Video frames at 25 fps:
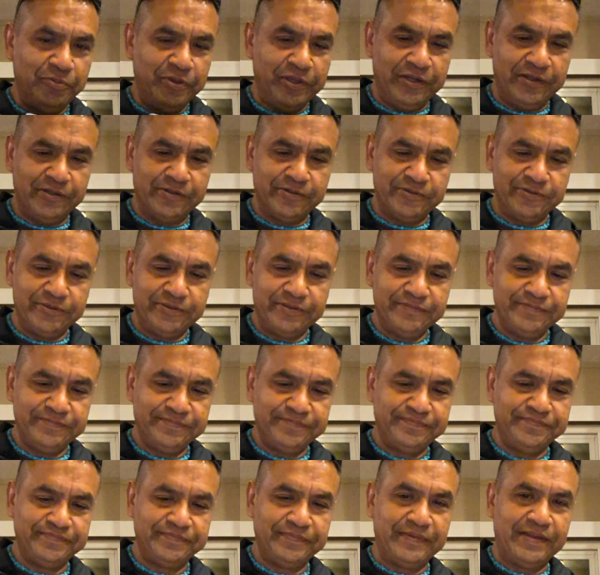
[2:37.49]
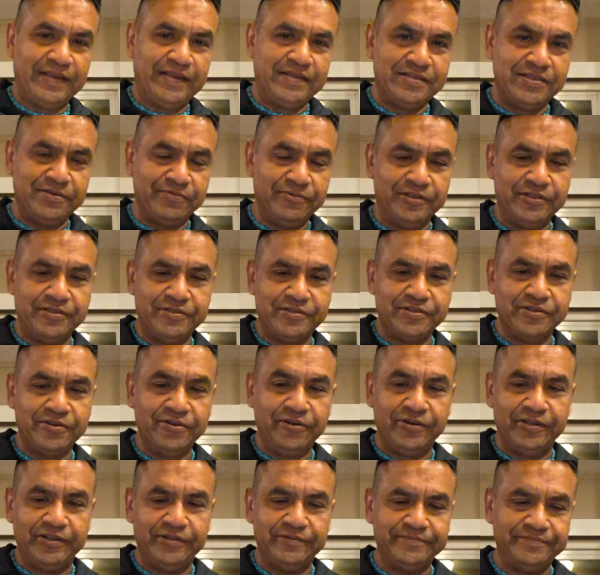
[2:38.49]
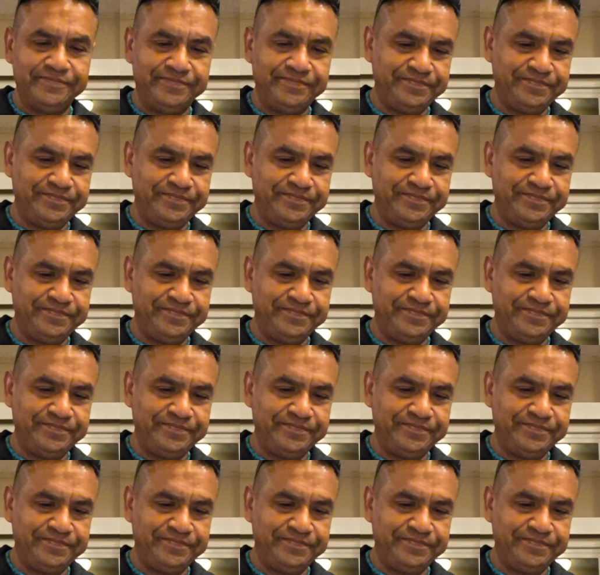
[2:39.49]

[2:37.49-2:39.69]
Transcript: Pentacles. I see where this is going.